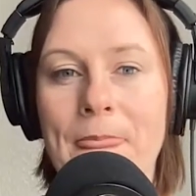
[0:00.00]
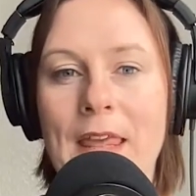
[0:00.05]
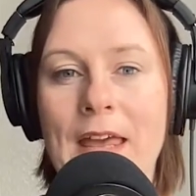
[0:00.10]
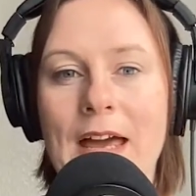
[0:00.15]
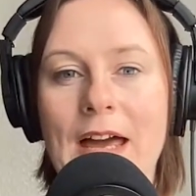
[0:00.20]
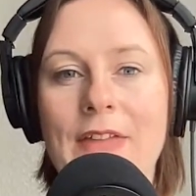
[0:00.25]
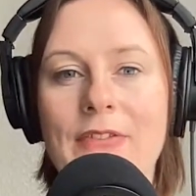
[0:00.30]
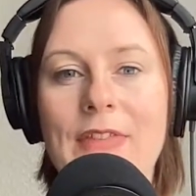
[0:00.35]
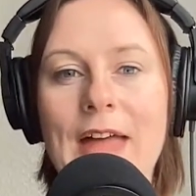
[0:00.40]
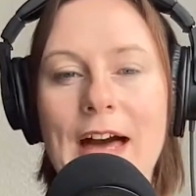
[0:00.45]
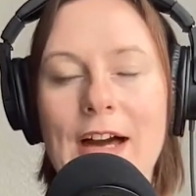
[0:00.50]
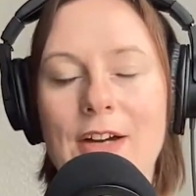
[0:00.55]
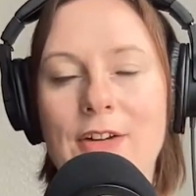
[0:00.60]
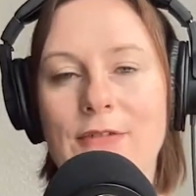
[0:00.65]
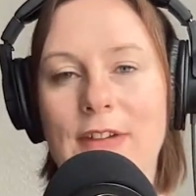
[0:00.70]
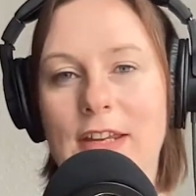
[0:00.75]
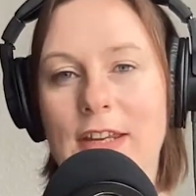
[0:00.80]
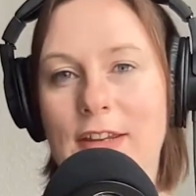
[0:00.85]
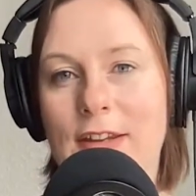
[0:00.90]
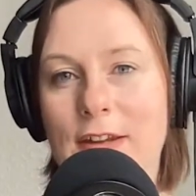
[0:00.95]
And that
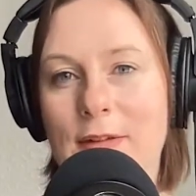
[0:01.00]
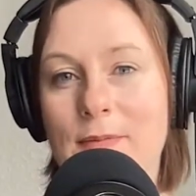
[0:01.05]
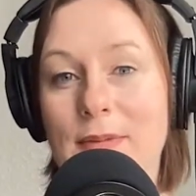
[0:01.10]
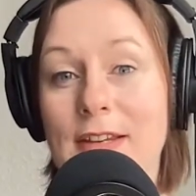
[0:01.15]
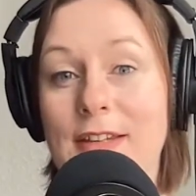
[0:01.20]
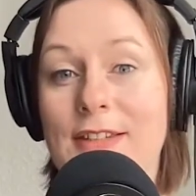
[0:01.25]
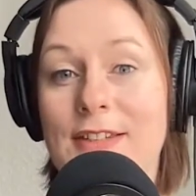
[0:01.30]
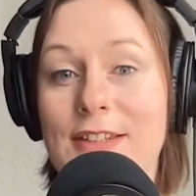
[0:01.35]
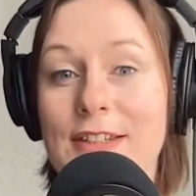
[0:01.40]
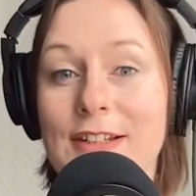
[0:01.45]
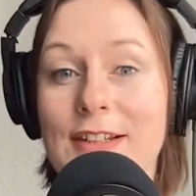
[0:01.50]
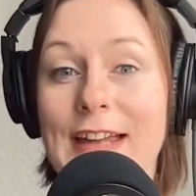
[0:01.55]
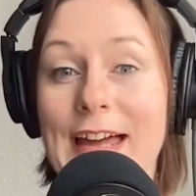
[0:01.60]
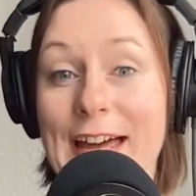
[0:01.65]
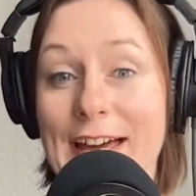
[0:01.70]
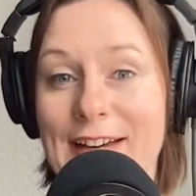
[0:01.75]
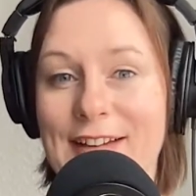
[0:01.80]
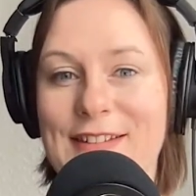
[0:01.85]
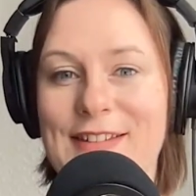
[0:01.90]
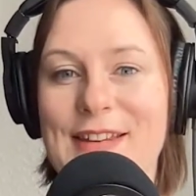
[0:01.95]
curriculum is still
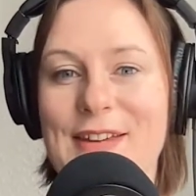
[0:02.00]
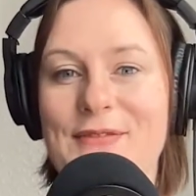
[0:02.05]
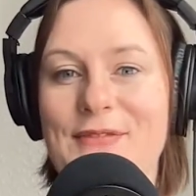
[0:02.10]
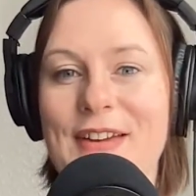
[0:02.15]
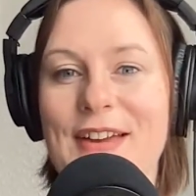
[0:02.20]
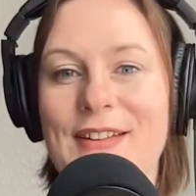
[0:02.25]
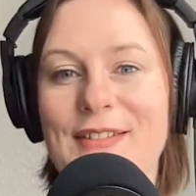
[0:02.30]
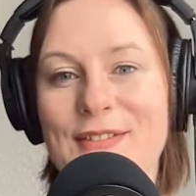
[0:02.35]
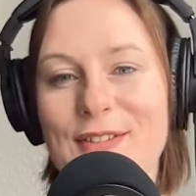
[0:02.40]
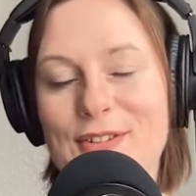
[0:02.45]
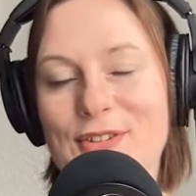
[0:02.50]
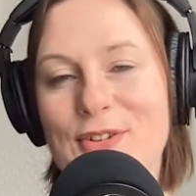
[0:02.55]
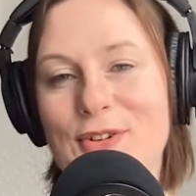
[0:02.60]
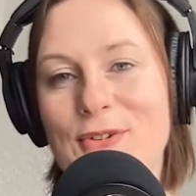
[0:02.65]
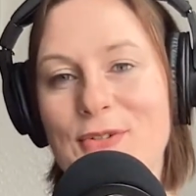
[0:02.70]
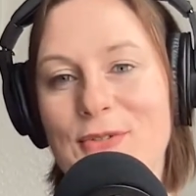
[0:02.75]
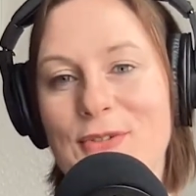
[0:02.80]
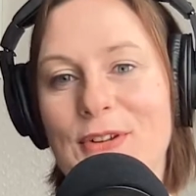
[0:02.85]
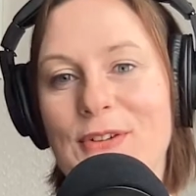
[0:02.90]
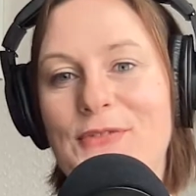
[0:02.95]
active in the
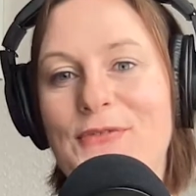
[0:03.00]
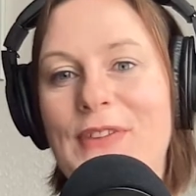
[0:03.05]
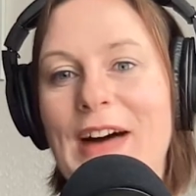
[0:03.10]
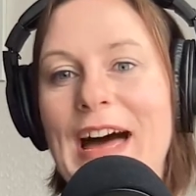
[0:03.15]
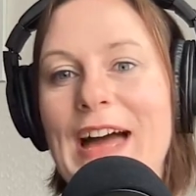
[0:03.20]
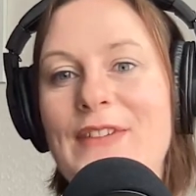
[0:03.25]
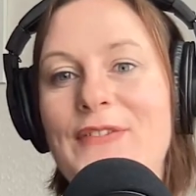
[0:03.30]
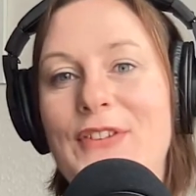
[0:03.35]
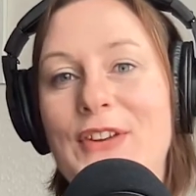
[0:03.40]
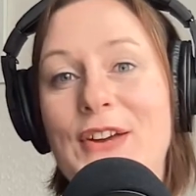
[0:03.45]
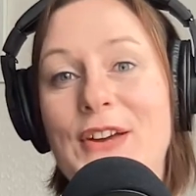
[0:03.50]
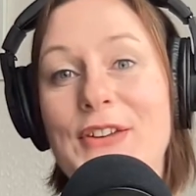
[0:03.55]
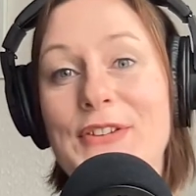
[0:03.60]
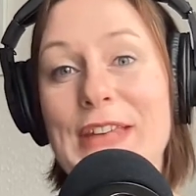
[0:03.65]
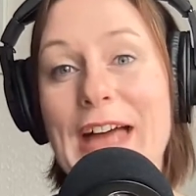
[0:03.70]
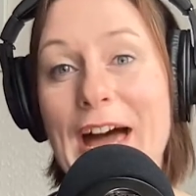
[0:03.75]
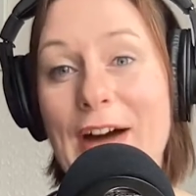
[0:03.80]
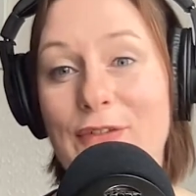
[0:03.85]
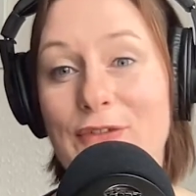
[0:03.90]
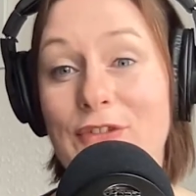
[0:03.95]
school 5 years
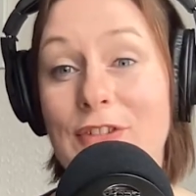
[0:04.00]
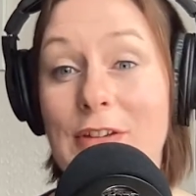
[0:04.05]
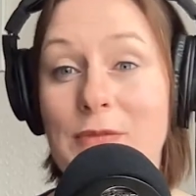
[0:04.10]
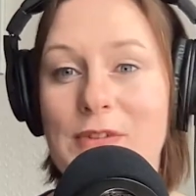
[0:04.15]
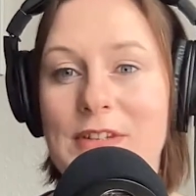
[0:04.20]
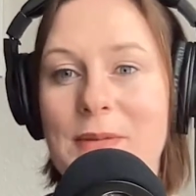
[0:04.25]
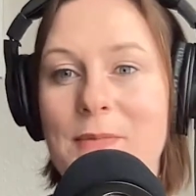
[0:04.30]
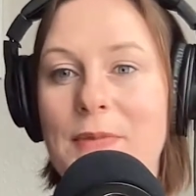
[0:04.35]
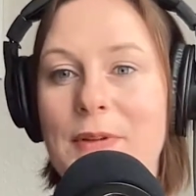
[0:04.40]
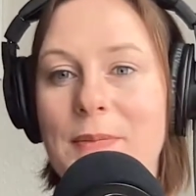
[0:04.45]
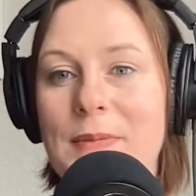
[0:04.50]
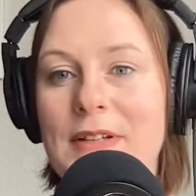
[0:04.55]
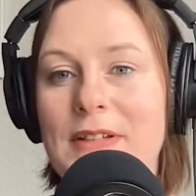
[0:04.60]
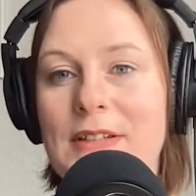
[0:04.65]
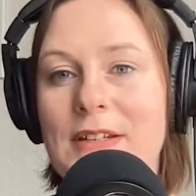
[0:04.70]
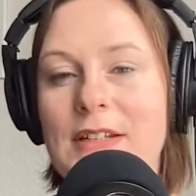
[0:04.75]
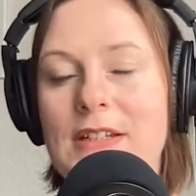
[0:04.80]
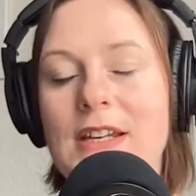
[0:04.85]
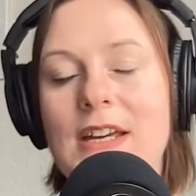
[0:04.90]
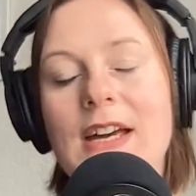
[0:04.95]
after it was
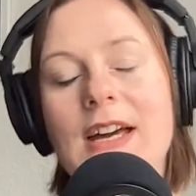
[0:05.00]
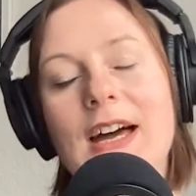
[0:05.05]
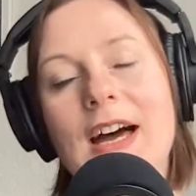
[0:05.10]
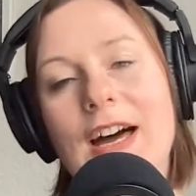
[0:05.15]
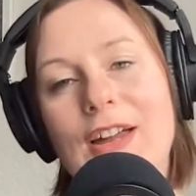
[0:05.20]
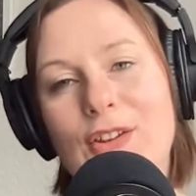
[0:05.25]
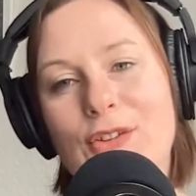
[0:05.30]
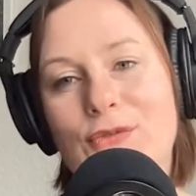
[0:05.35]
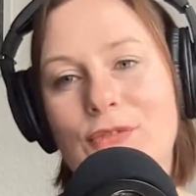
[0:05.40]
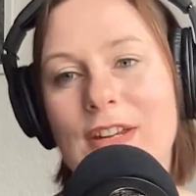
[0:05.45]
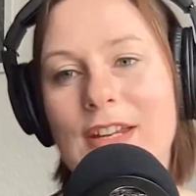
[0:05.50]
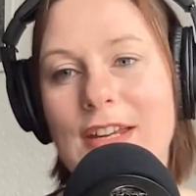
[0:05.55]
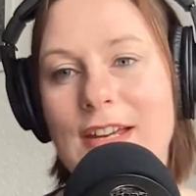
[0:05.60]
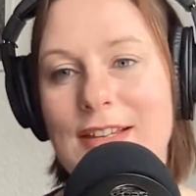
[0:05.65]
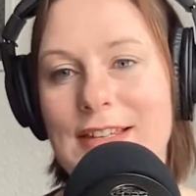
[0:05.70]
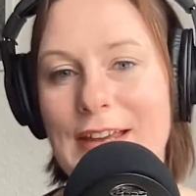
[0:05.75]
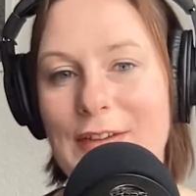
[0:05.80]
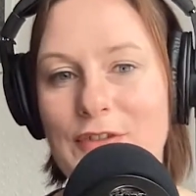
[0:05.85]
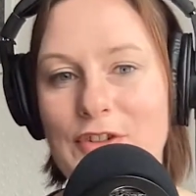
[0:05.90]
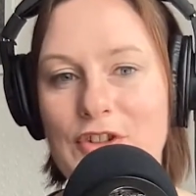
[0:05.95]
implemented and 3 years
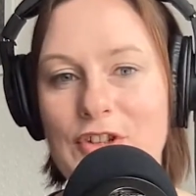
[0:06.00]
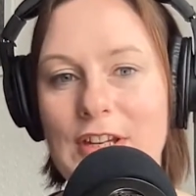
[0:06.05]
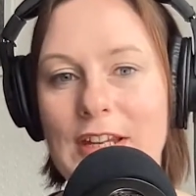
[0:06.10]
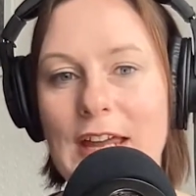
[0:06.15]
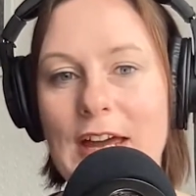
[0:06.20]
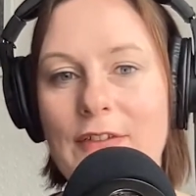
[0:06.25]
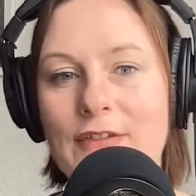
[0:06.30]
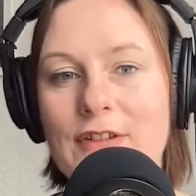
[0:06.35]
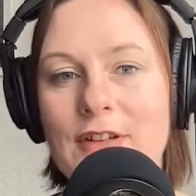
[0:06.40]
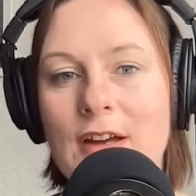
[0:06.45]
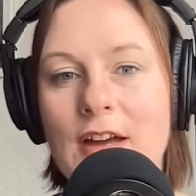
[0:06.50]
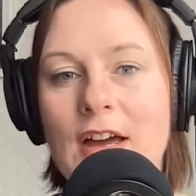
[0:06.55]
after she left.